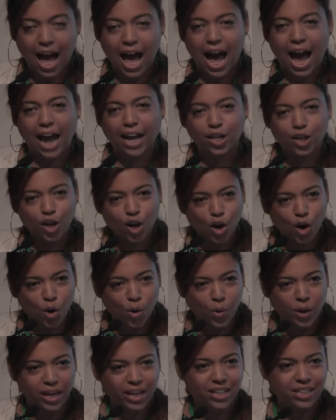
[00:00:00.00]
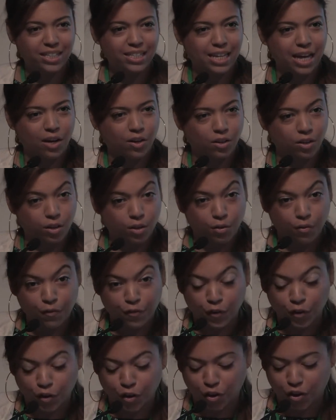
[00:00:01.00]
I know it can sound a little
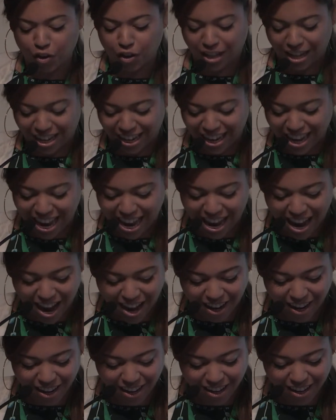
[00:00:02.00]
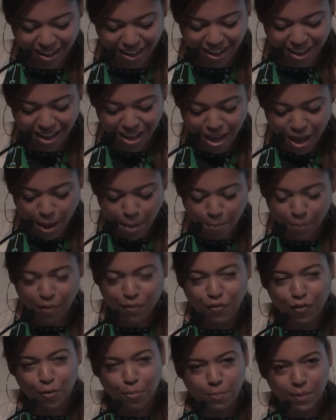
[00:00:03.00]
full and chaotic,
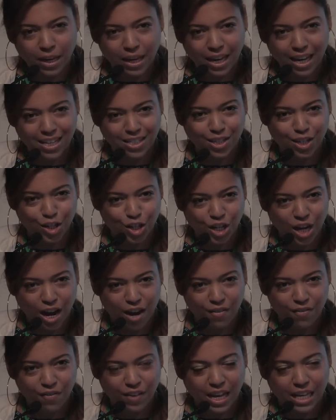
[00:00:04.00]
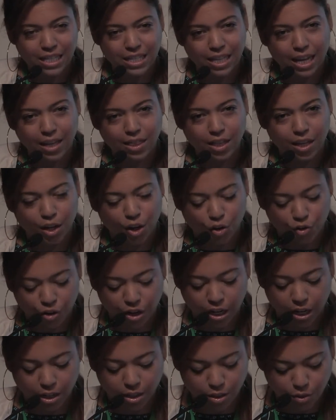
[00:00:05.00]
but for me as a chef, it's like the
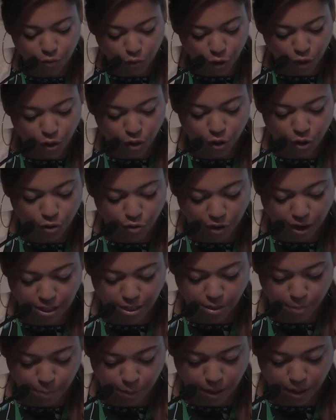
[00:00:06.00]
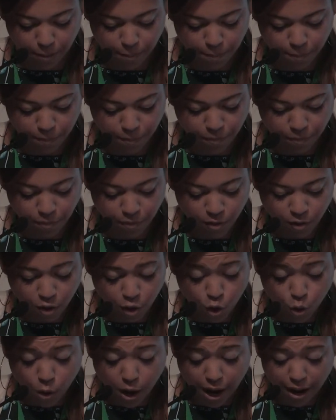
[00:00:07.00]
ingredients for a good recipe.
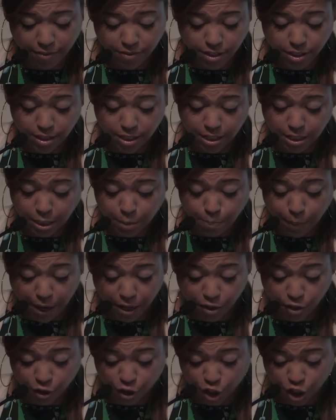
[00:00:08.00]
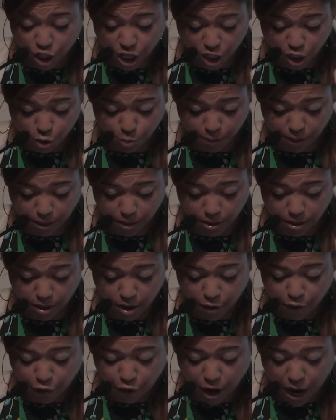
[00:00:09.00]
You have to suspend your judgment
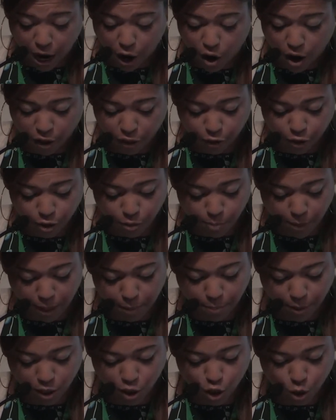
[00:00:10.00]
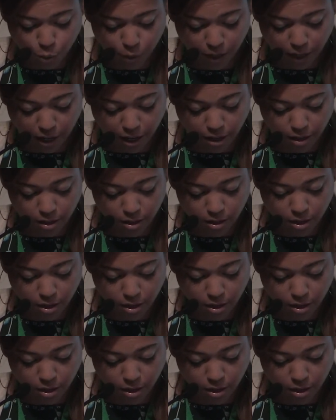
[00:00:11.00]
for how others may be doing it.